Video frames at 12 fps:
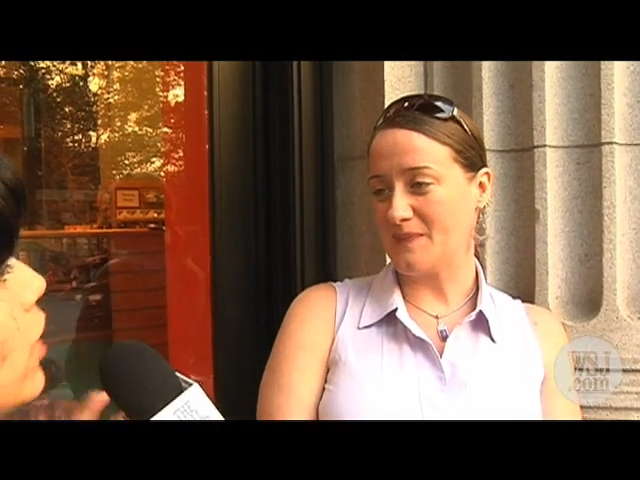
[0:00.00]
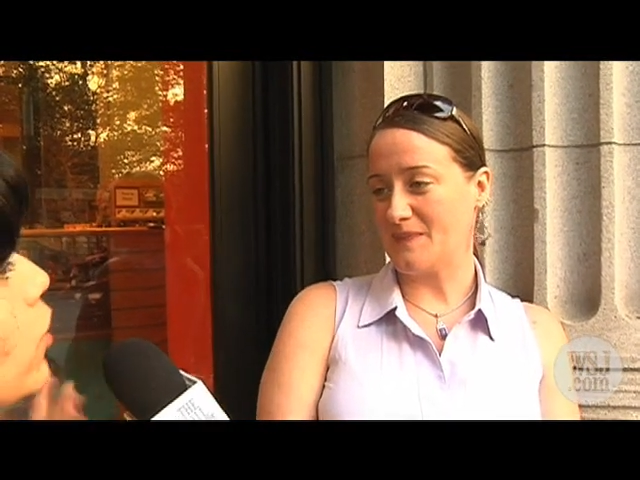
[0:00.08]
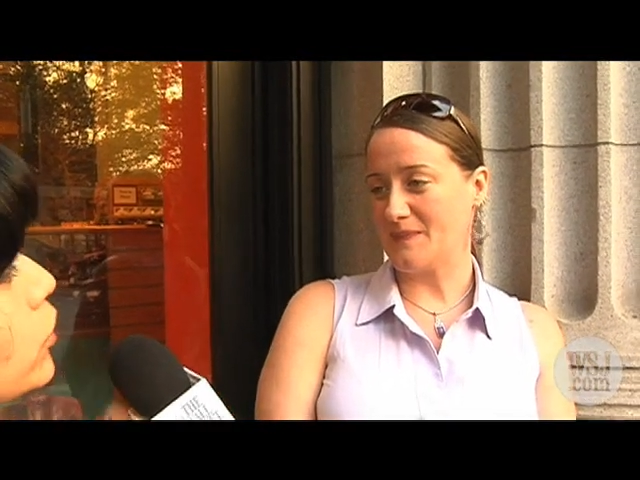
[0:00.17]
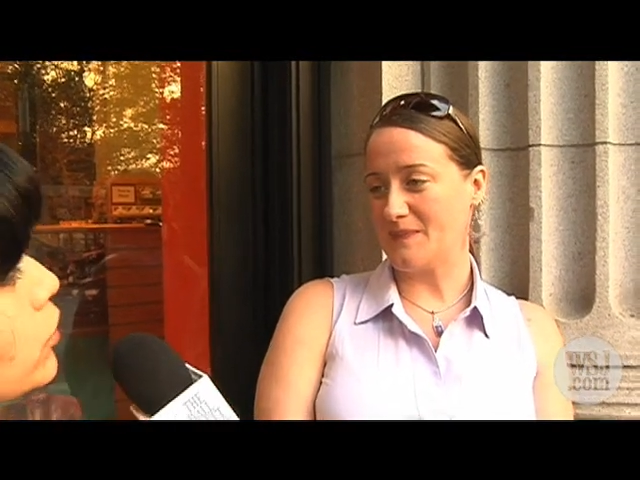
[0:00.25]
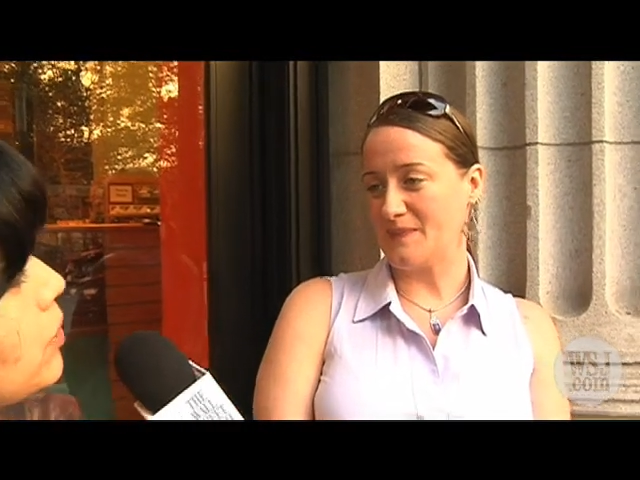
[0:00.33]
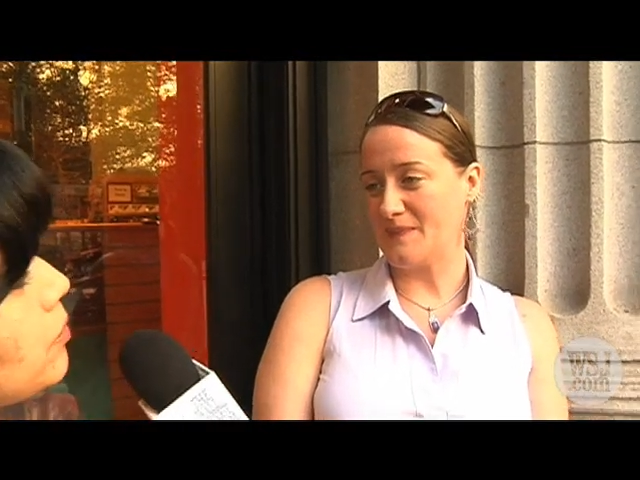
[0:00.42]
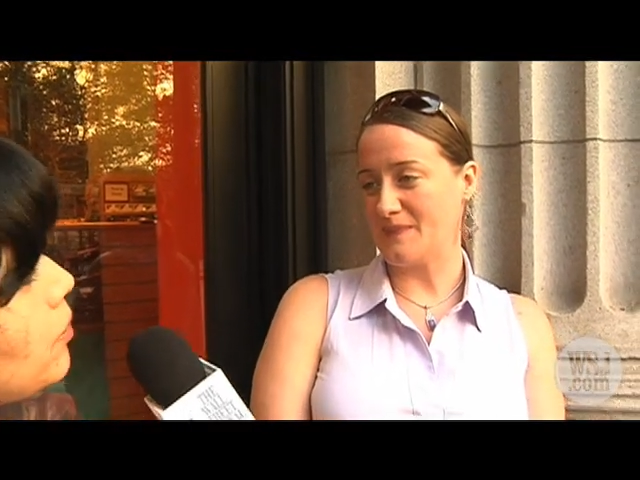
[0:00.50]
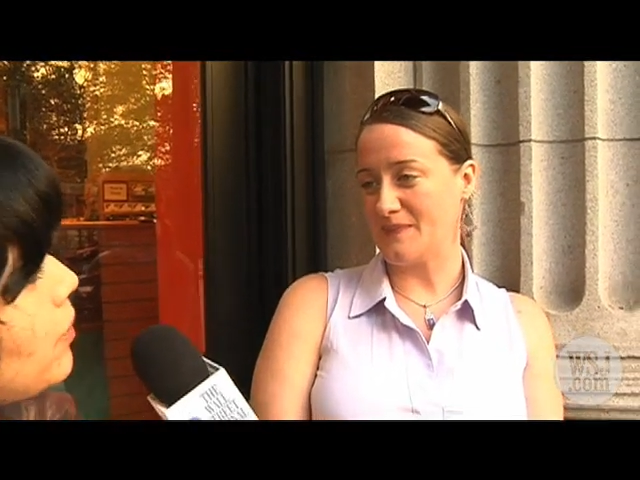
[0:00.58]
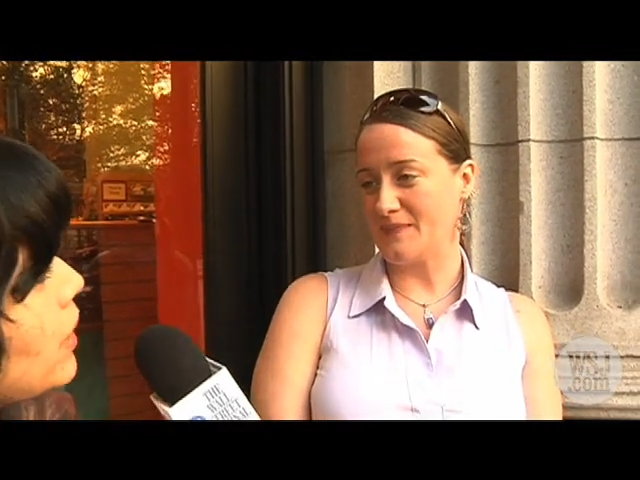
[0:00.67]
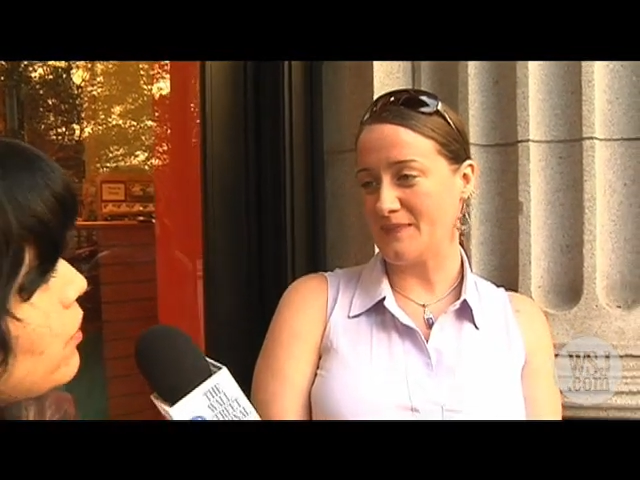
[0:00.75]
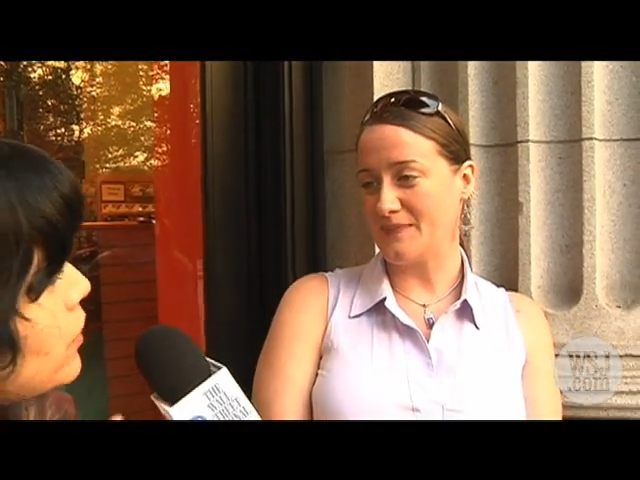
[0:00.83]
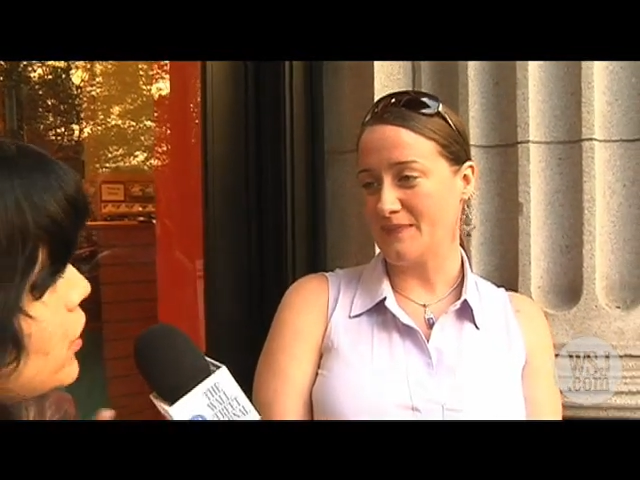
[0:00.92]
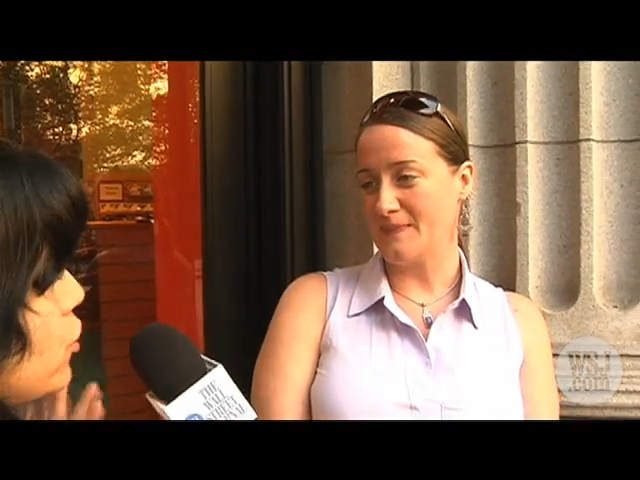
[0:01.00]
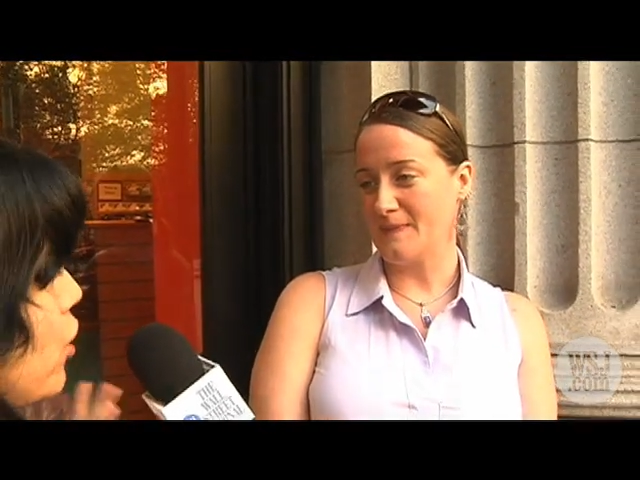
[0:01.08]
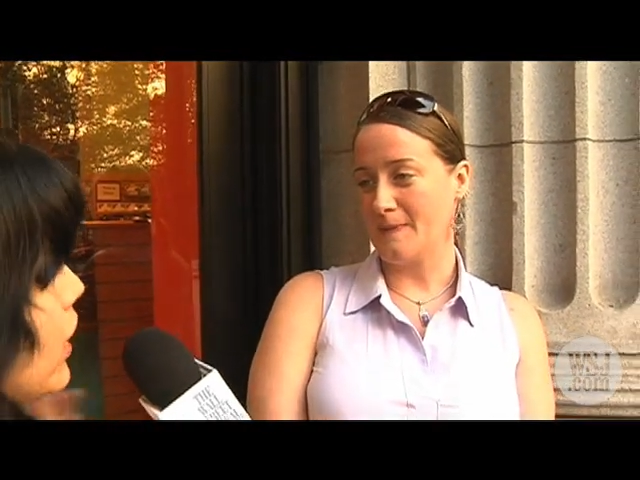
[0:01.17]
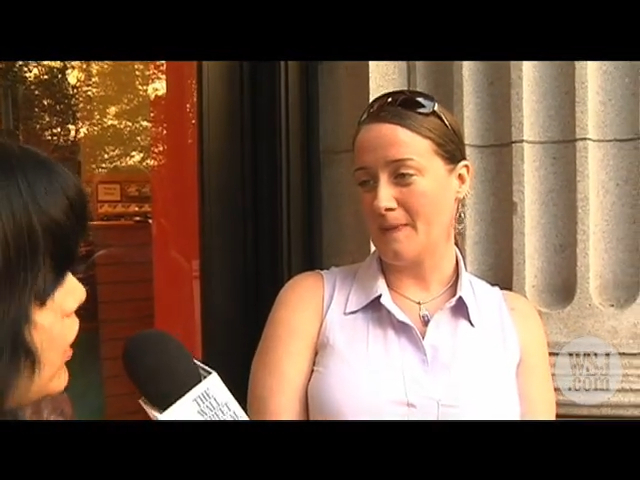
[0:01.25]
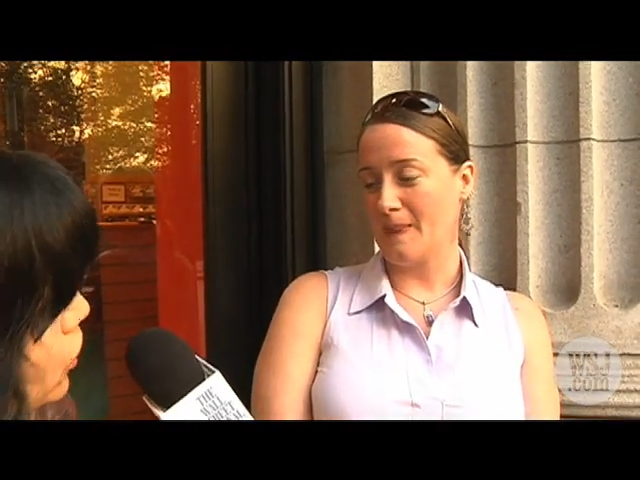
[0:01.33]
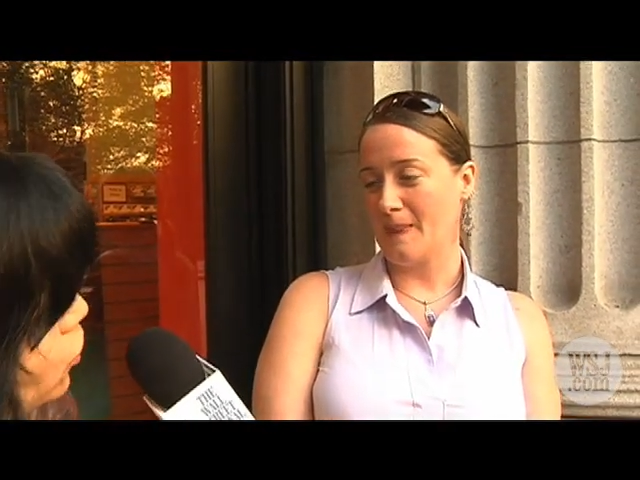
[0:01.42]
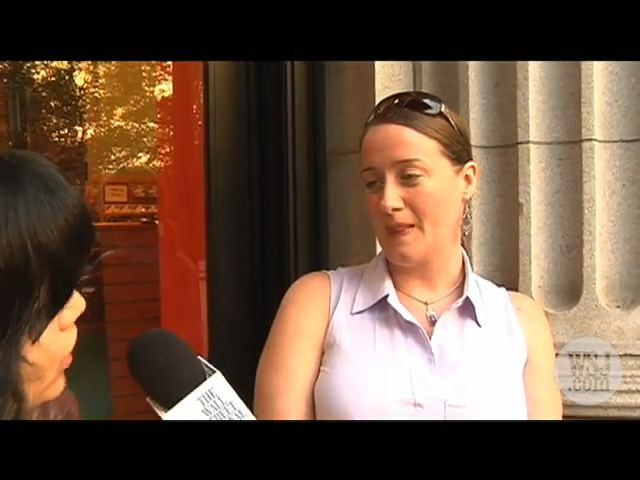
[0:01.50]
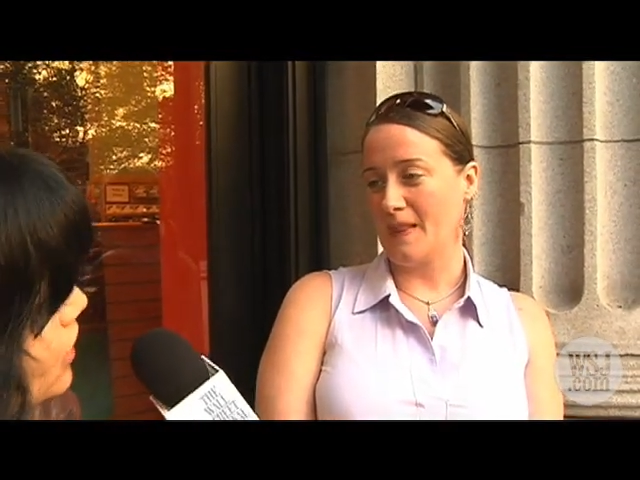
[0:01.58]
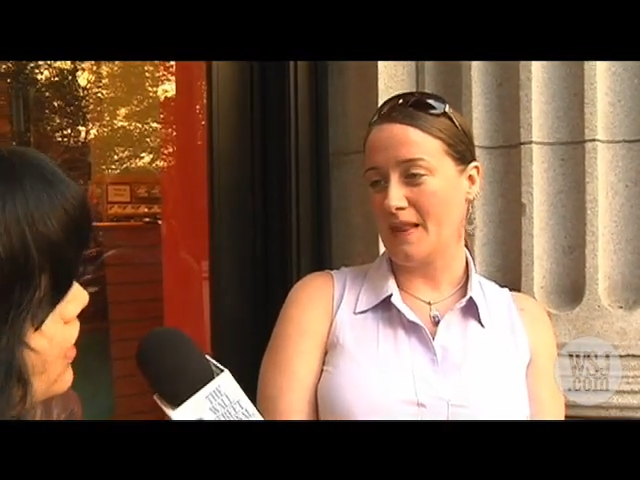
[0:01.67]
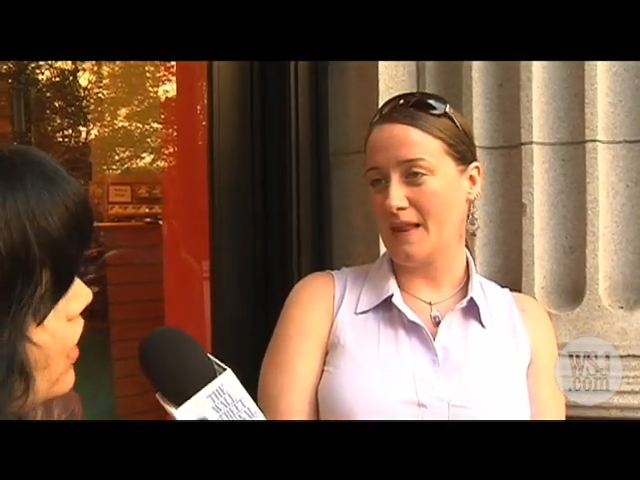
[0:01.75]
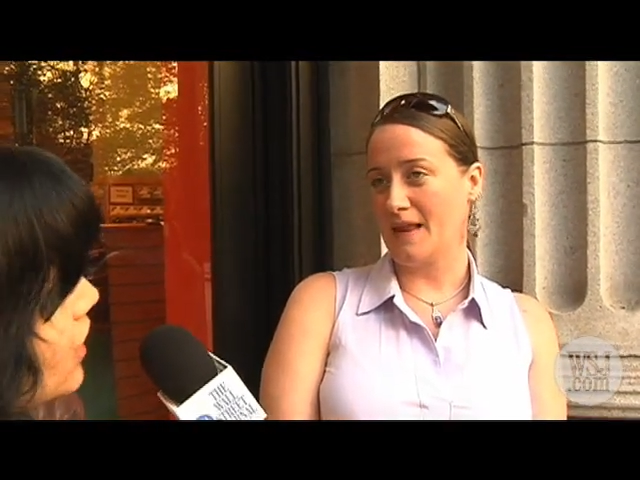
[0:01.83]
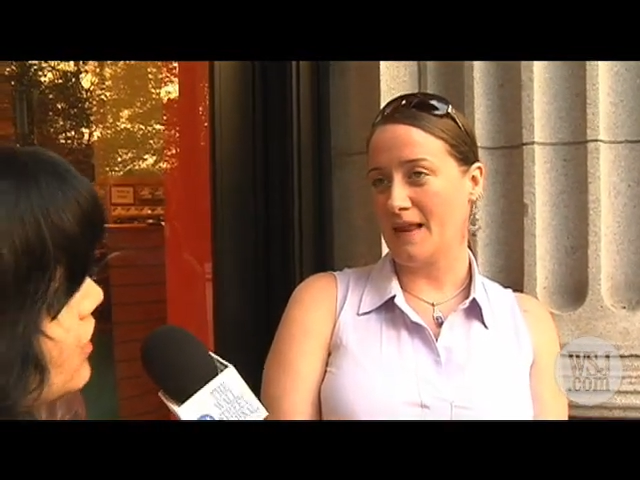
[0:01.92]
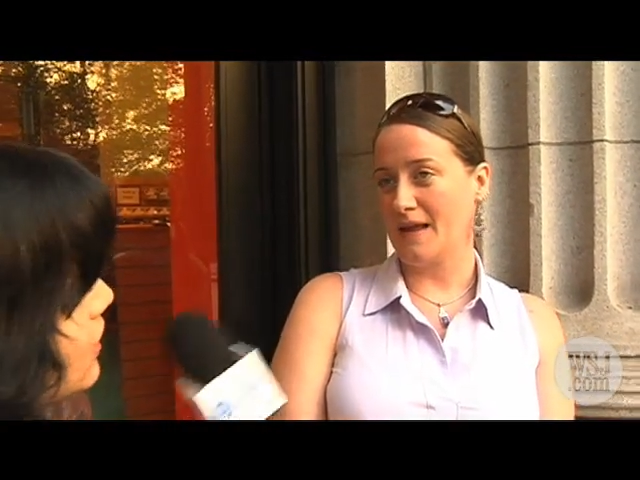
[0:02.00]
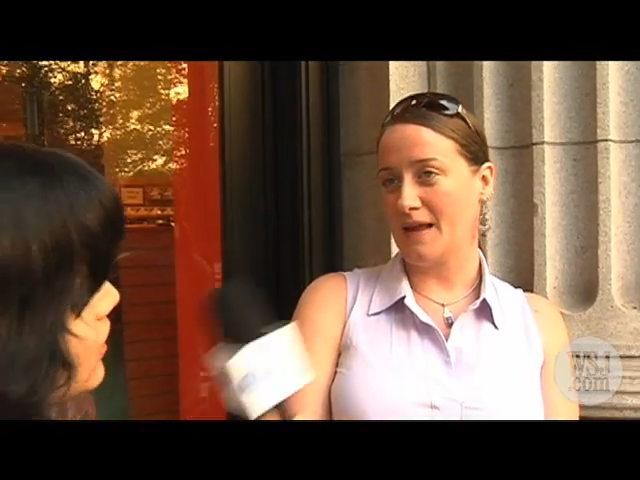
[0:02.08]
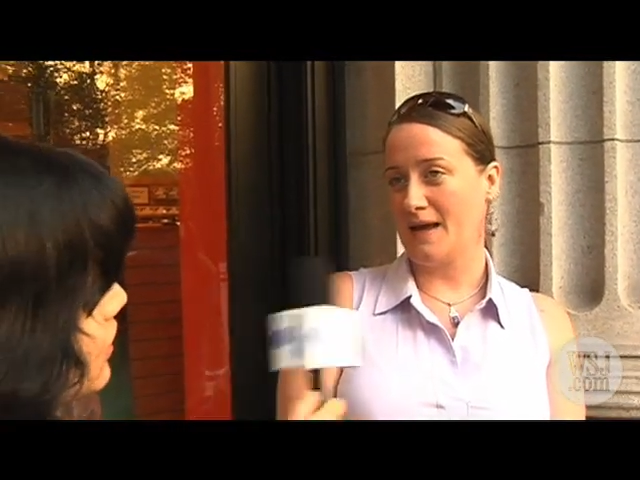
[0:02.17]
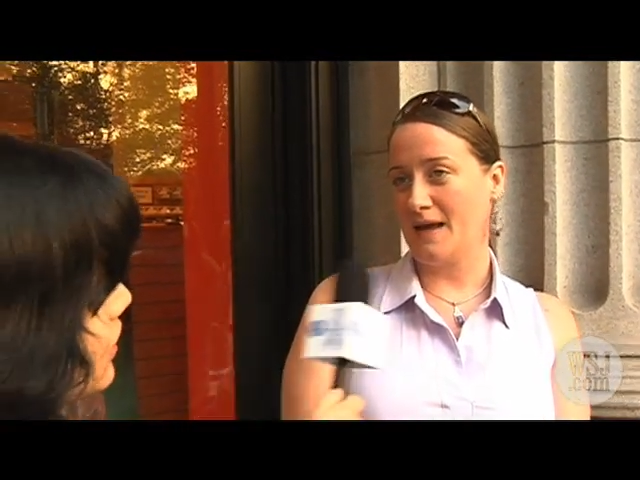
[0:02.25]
that older people make when they're trying to dress young?